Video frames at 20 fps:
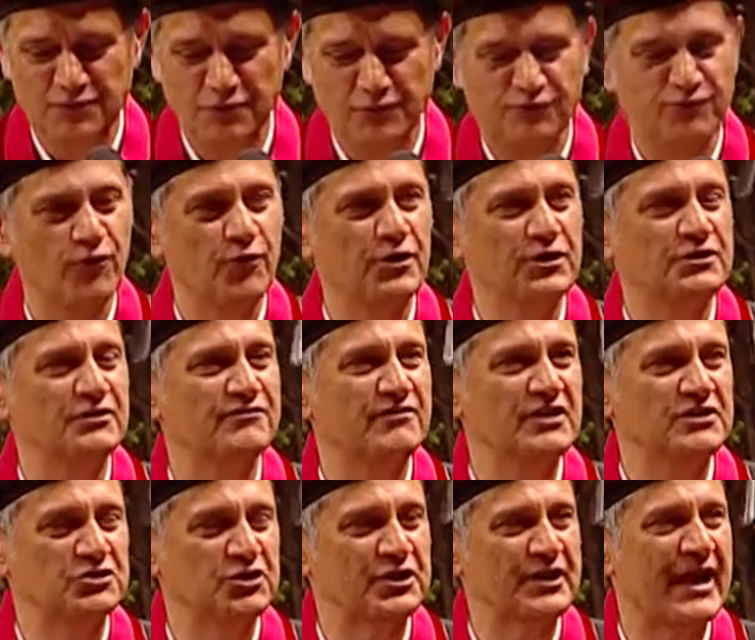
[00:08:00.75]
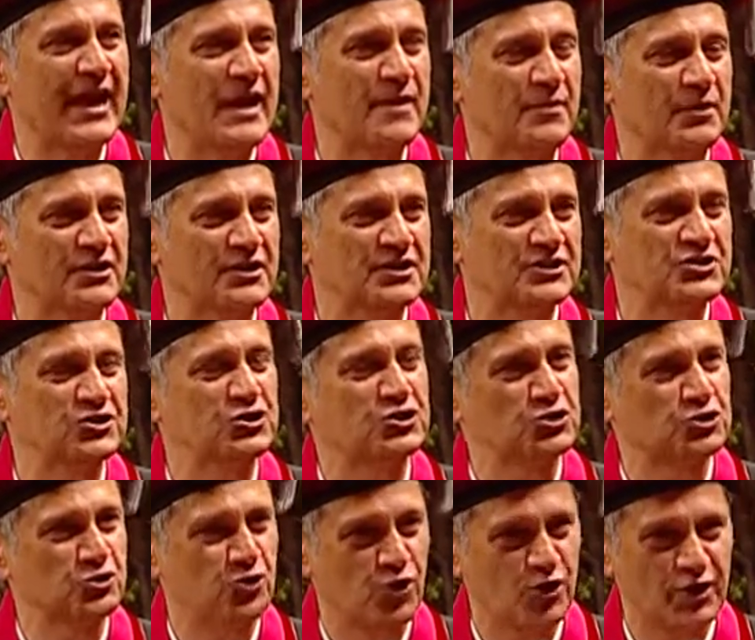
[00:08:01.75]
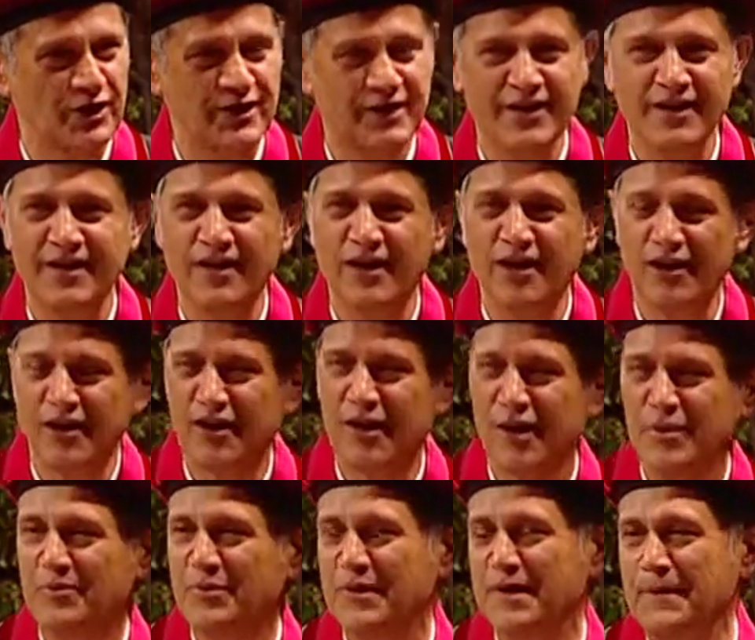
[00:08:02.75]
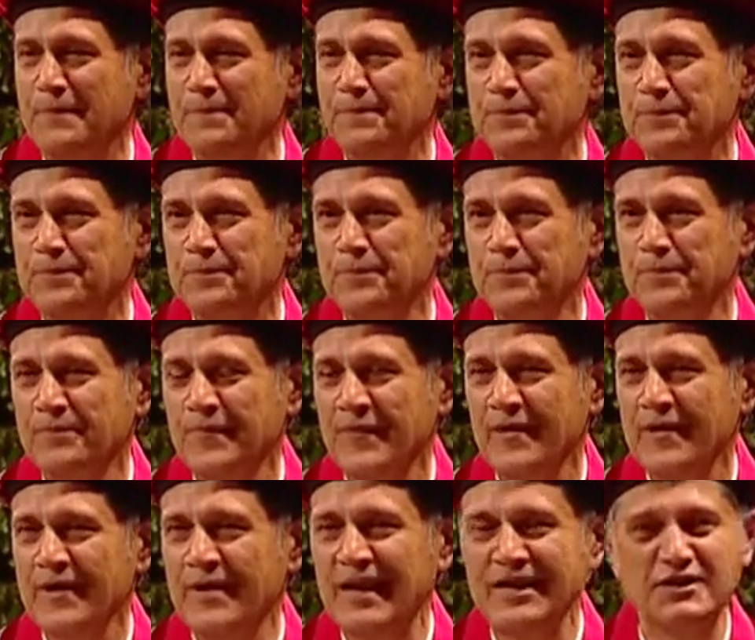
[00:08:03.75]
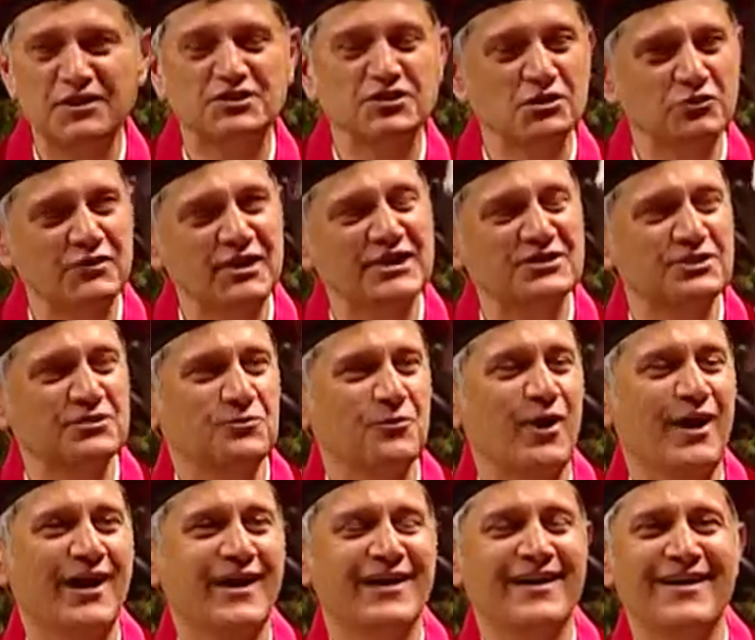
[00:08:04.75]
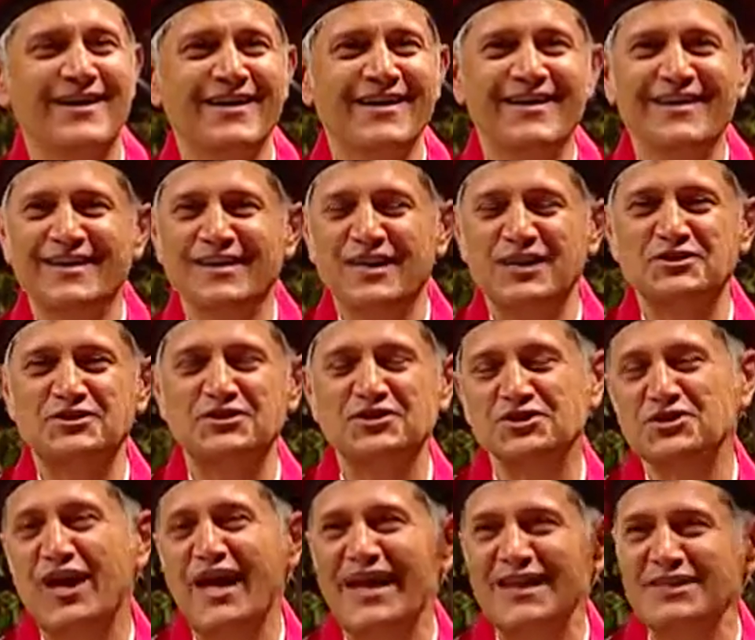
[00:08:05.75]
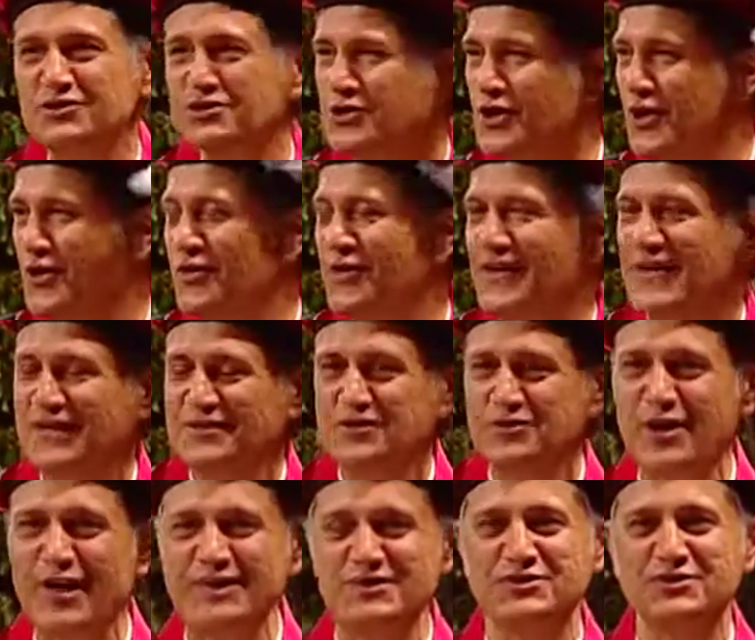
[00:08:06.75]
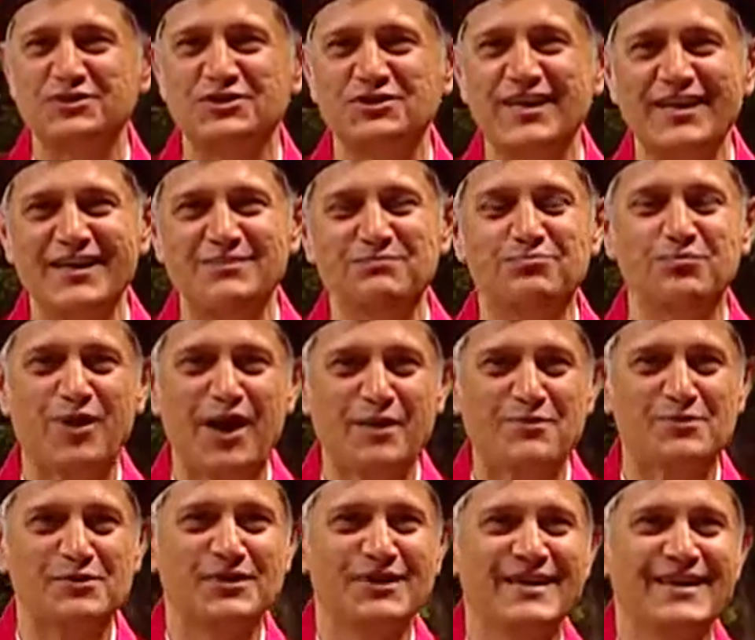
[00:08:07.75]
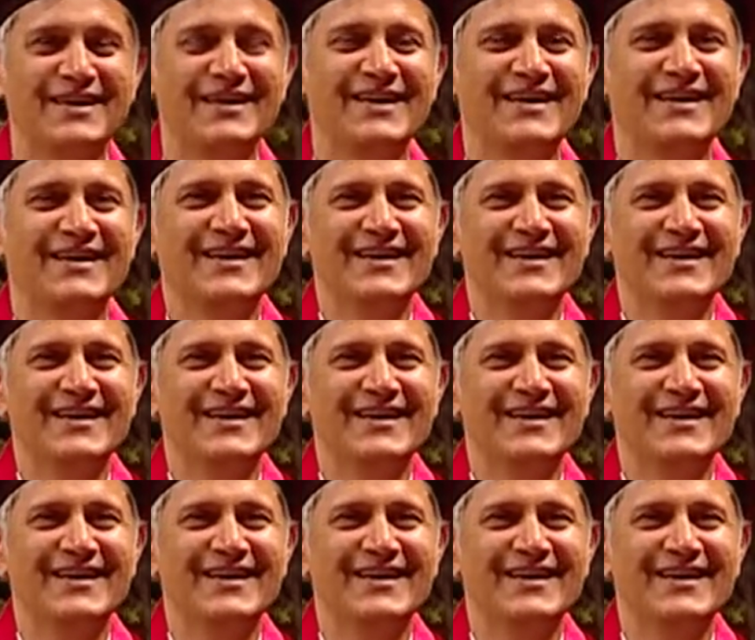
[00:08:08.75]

to avoid the venture capitalists controlling our company. And there's a reason why. It's a side joke, and I'll try to say it properly.